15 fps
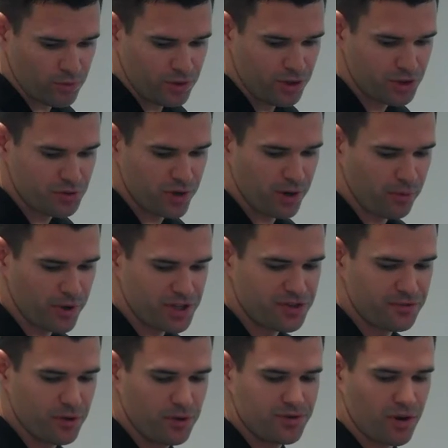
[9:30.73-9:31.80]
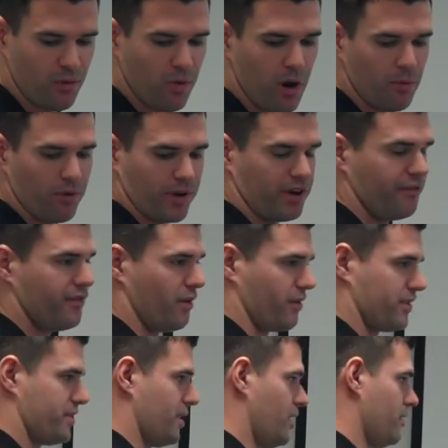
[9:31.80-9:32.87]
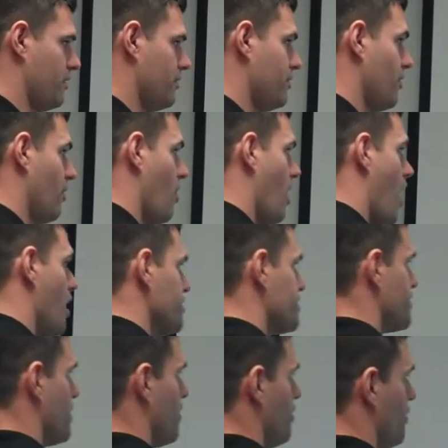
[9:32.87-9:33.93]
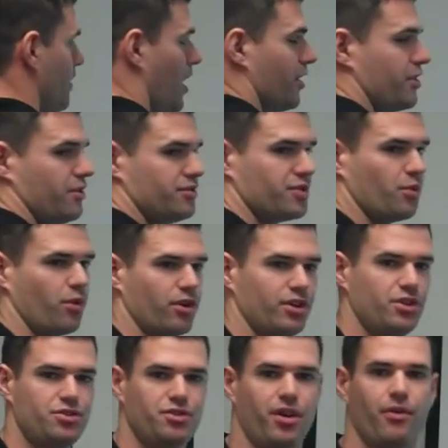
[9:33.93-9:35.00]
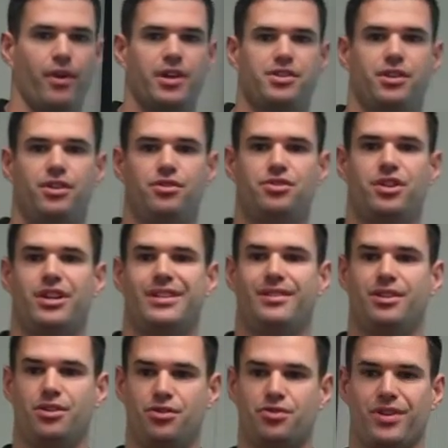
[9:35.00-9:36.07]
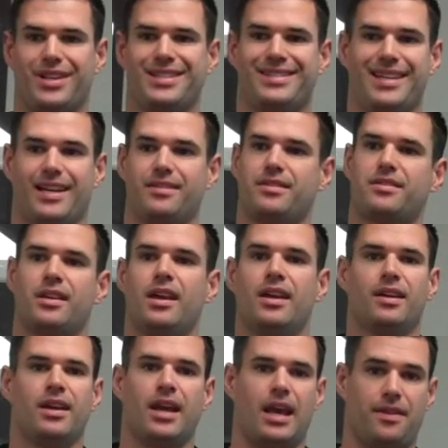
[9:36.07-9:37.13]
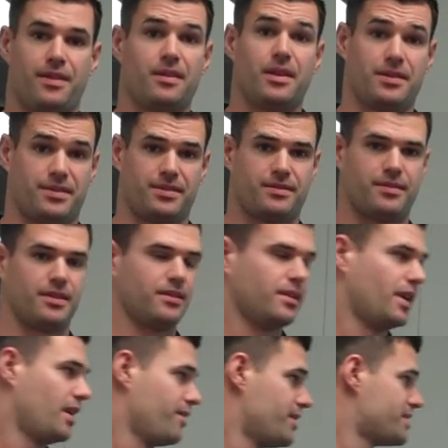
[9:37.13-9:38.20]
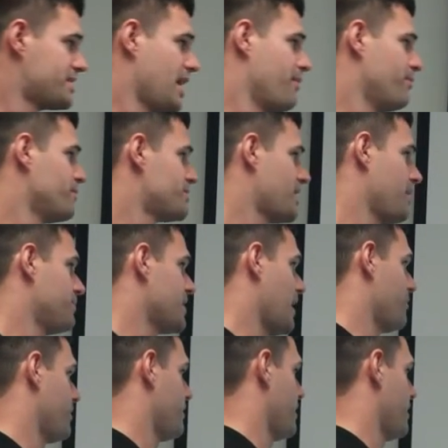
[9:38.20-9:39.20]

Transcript: nutrient-rich foods are what we're going to focus on. Also, I'll use the word nutrient-rich and nutrient, nutrient-dense is uh, the same, same type of